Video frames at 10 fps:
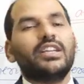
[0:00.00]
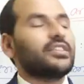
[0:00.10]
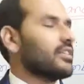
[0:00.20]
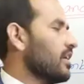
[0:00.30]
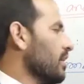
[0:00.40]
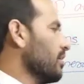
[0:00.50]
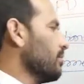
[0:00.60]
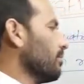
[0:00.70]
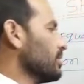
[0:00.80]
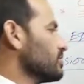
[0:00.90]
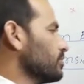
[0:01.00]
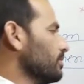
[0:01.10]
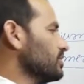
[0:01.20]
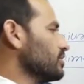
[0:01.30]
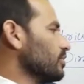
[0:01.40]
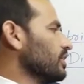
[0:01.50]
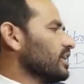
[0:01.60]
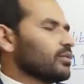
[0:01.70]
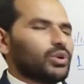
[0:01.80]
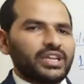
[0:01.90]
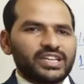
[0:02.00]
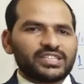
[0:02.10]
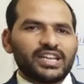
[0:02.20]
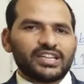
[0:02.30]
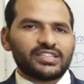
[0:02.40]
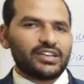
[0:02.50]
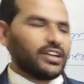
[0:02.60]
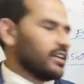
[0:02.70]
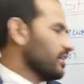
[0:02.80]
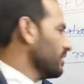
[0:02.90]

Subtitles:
is must to be 0. Here only x direction, right?